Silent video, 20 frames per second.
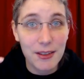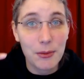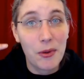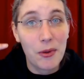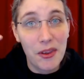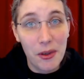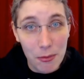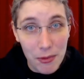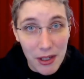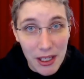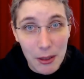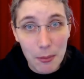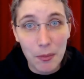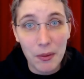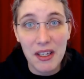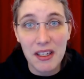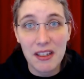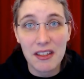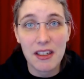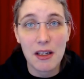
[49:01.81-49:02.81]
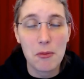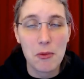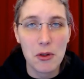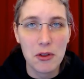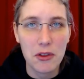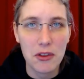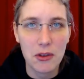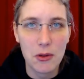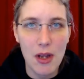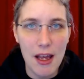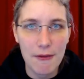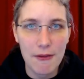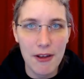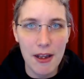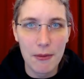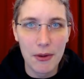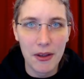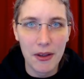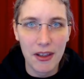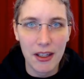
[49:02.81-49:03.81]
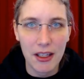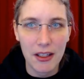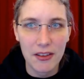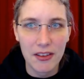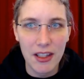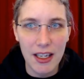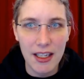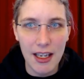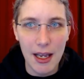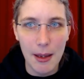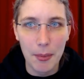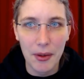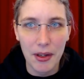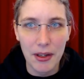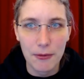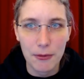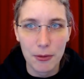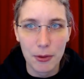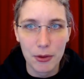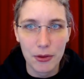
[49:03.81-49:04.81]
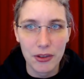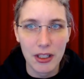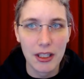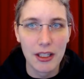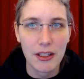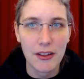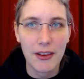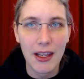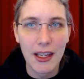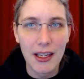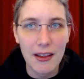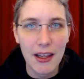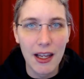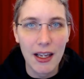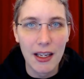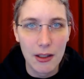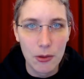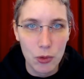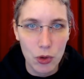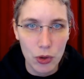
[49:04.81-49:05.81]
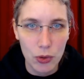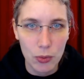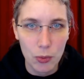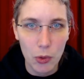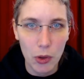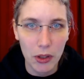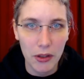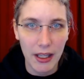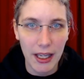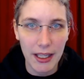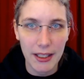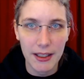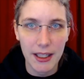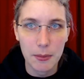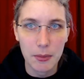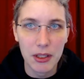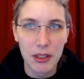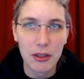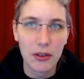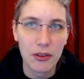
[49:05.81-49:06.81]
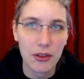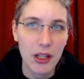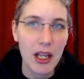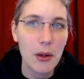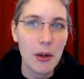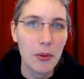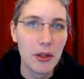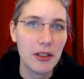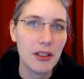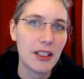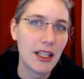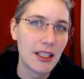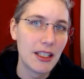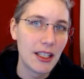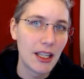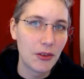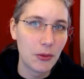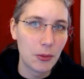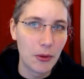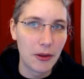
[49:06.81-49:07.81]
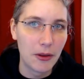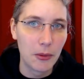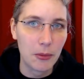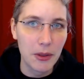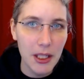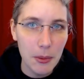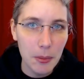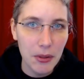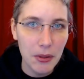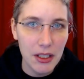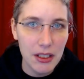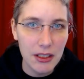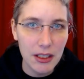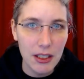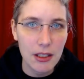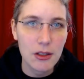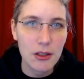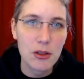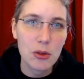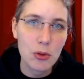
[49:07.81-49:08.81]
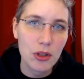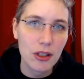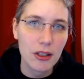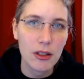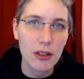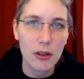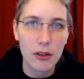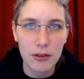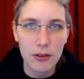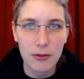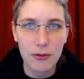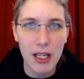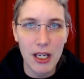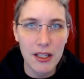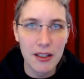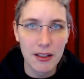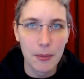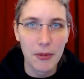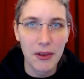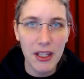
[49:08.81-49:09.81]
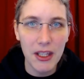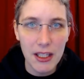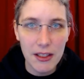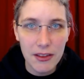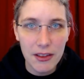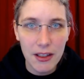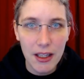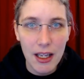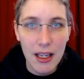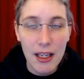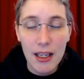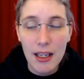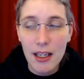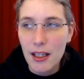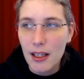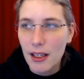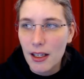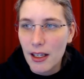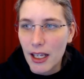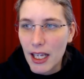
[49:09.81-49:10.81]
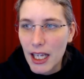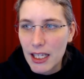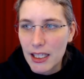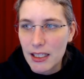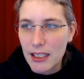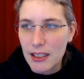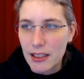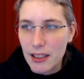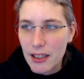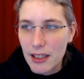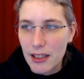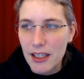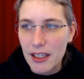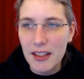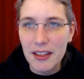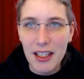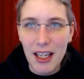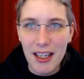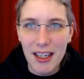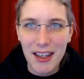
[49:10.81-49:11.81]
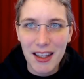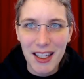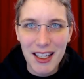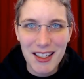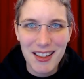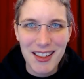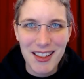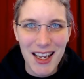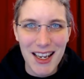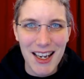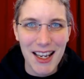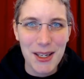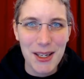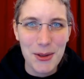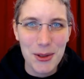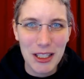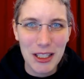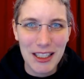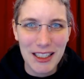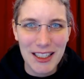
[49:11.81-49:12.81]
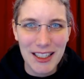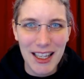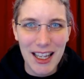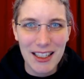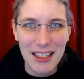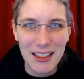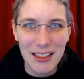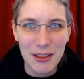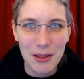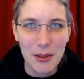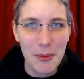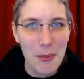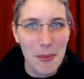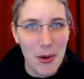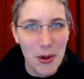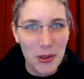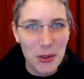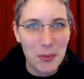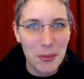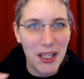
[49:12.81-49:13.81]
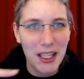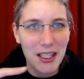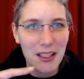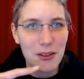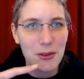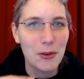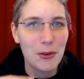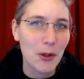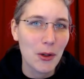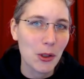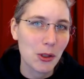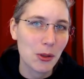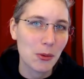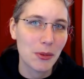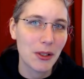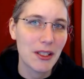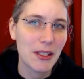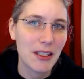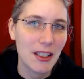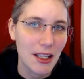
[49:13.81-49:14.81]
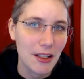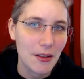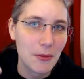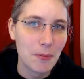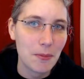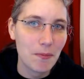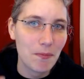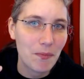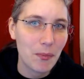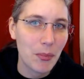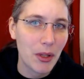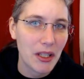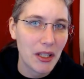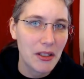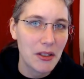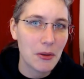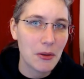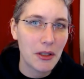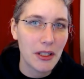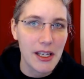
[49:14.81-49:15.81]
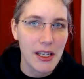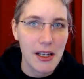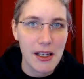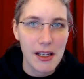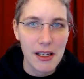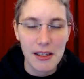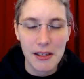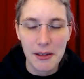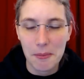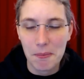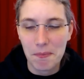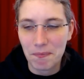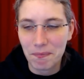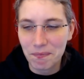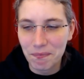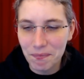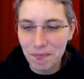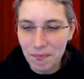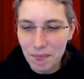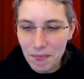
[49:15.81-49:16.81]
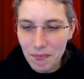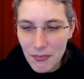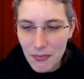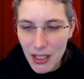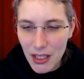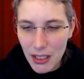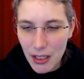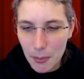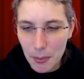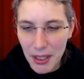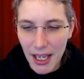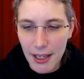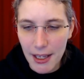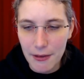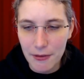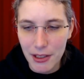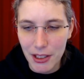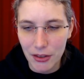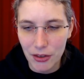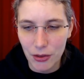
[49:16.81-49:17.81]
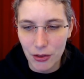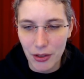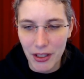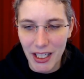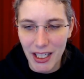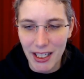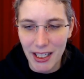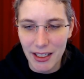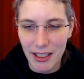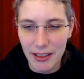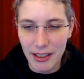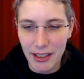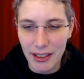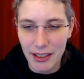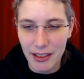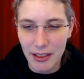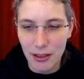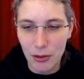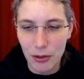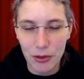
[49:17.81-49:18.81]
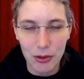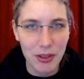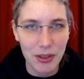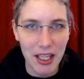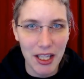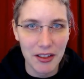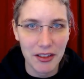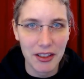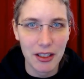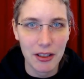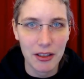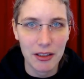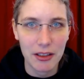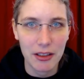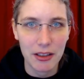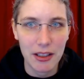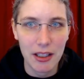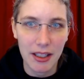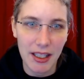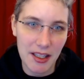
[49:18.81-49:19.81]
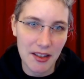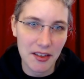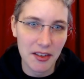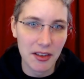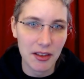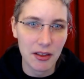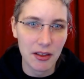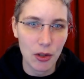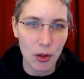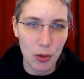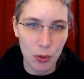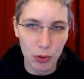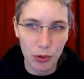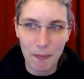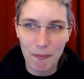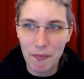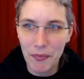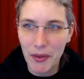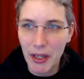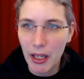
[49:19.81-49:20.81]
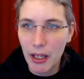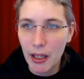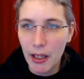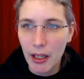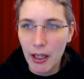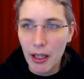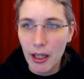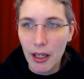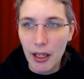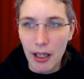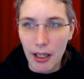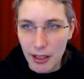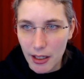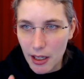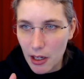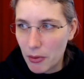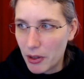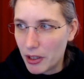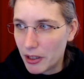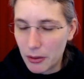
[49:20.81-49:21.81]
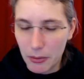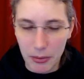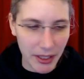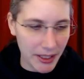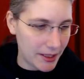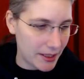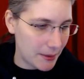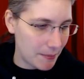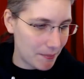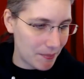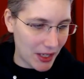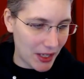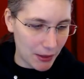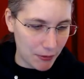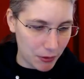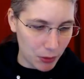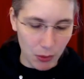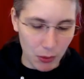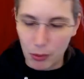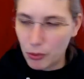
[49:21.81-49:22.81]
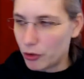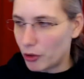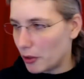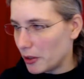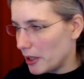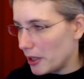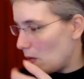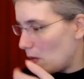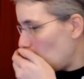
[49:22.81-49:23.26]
with a real printer once you have everything set up at first and think that it should work like that. Because when you then test with a real printer, you usually also find some things. And uh, these are the things that I usually then uh, merge back into the virtual printer as peculiar um, behaviors so that I can also test against those. And now I quickly have to, sorry,